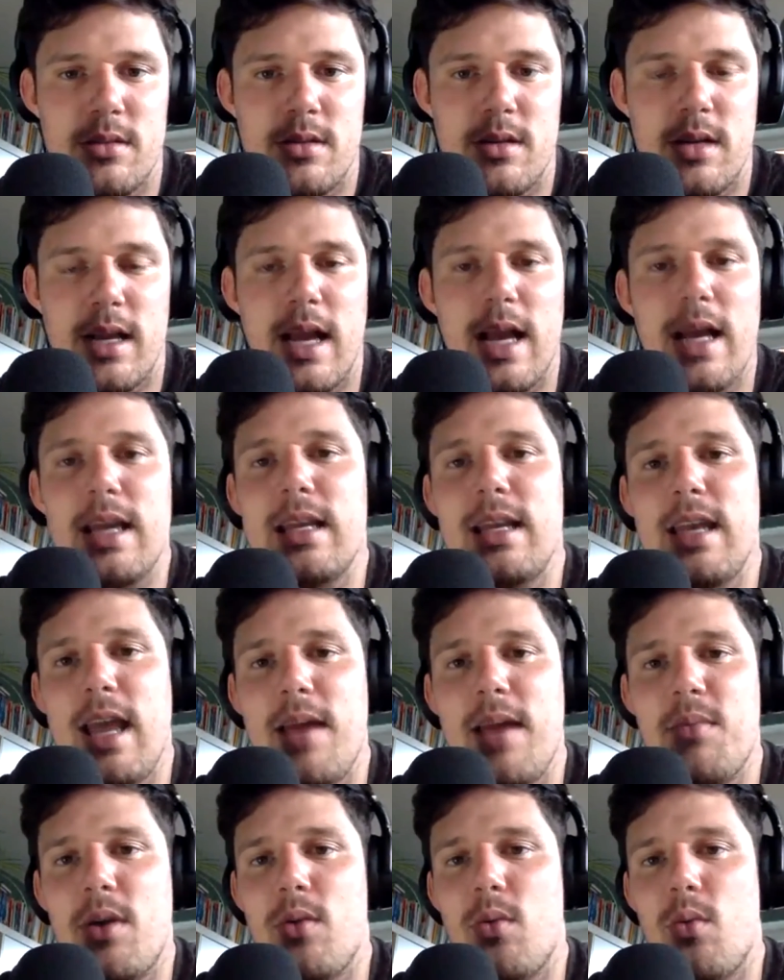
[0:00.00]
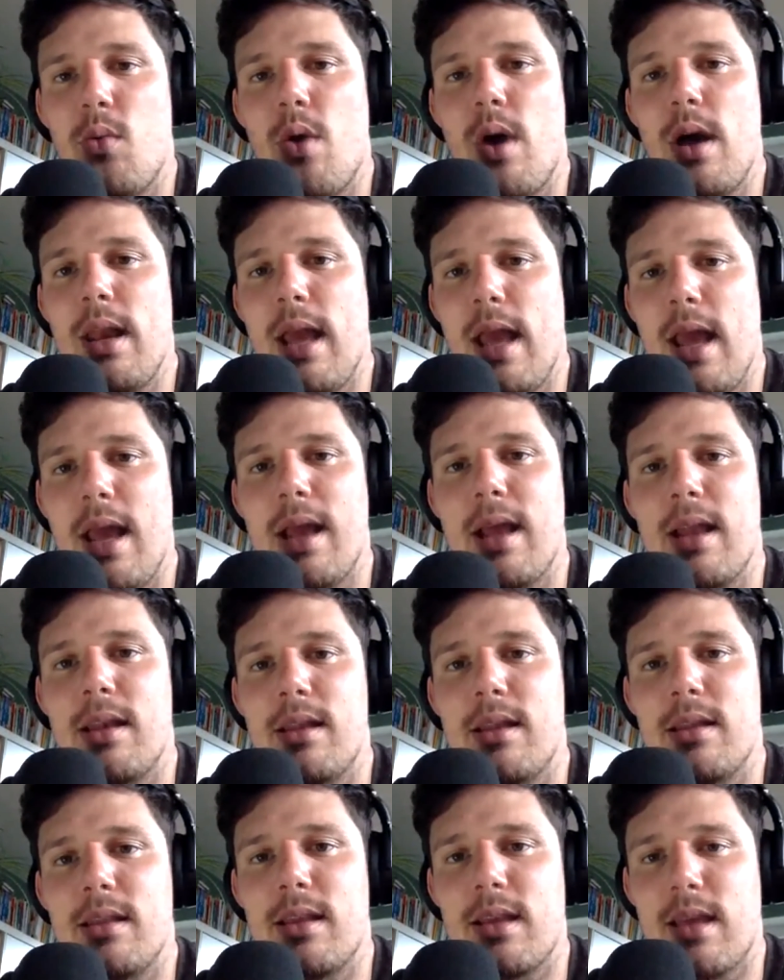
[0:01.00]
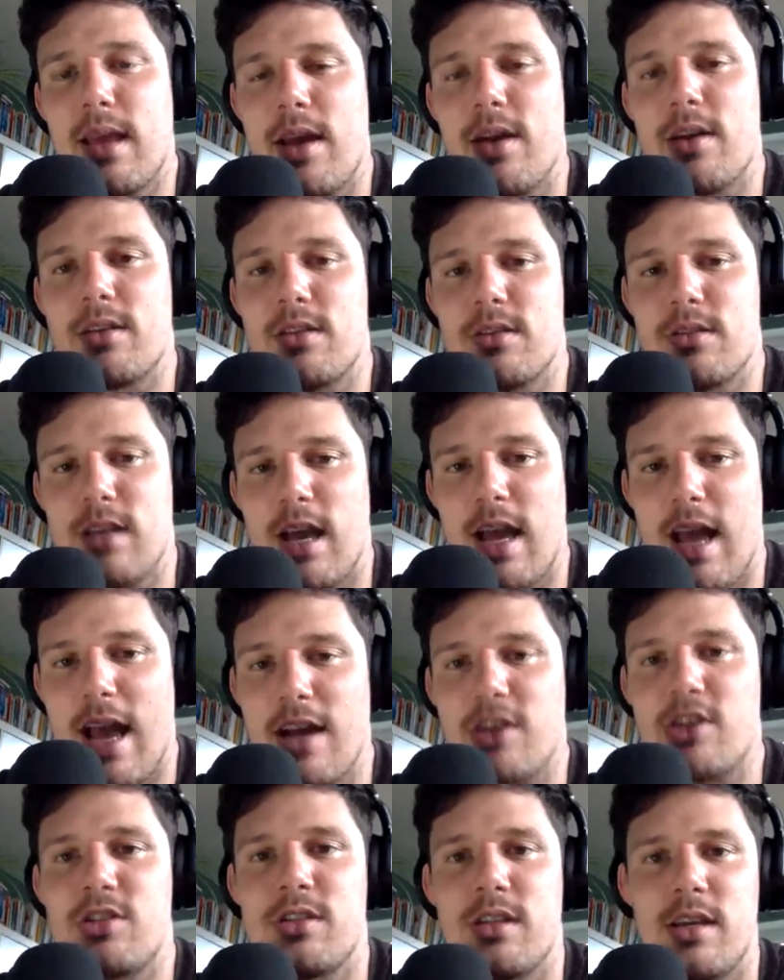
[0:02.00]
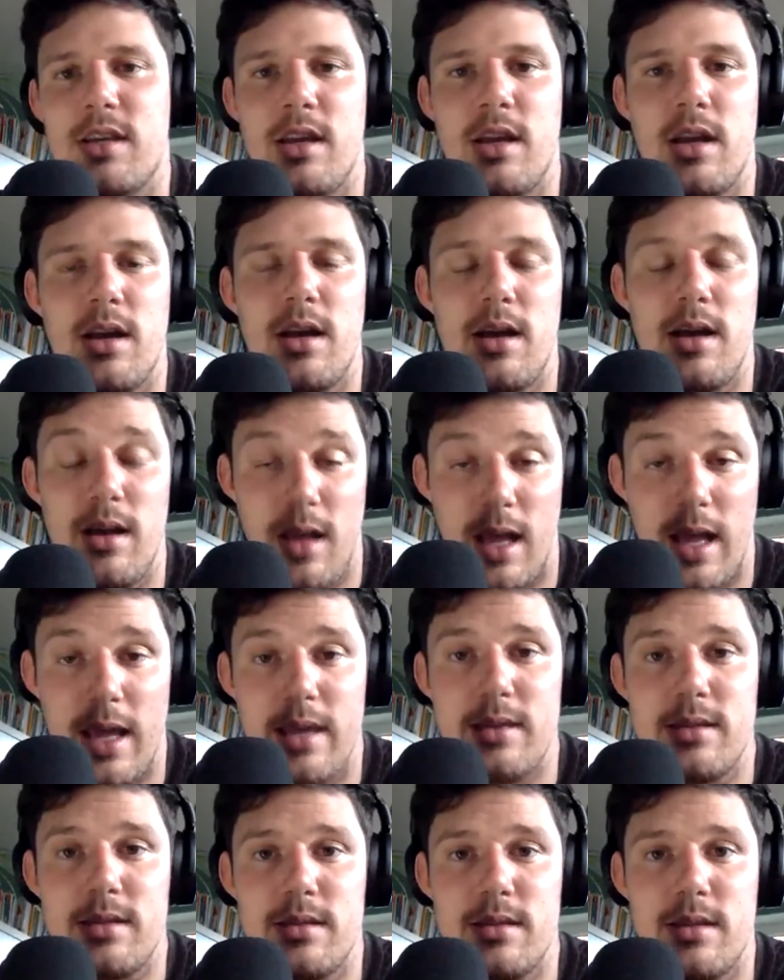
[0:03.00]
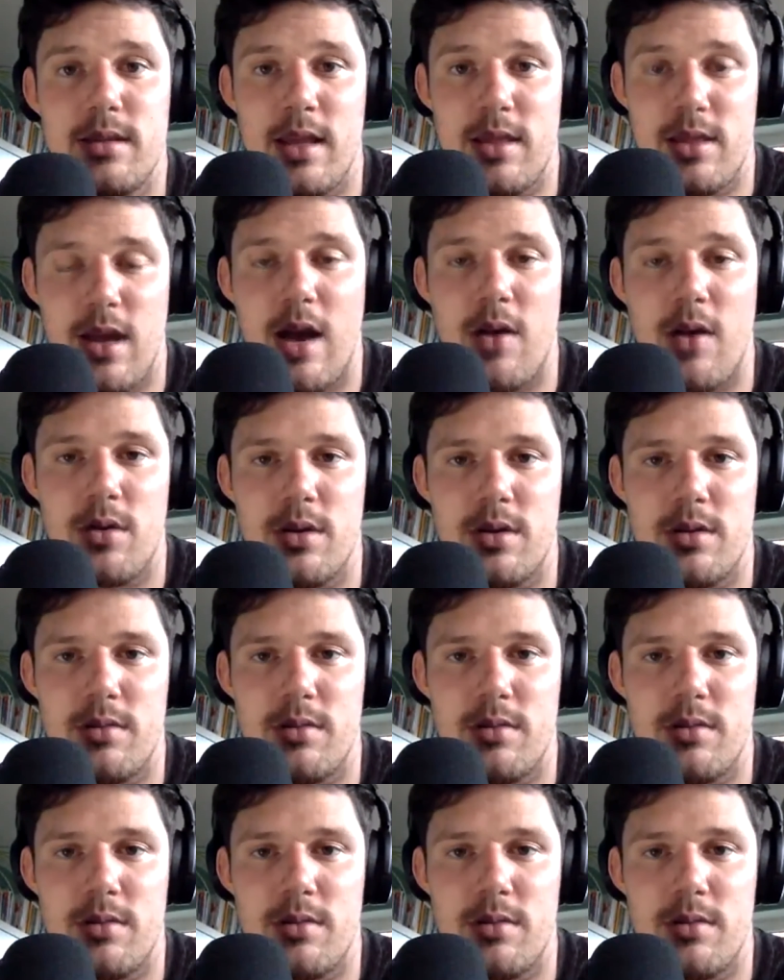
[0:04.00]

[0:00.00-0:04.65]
Like I can name on one hand the characters I actually liked and thought were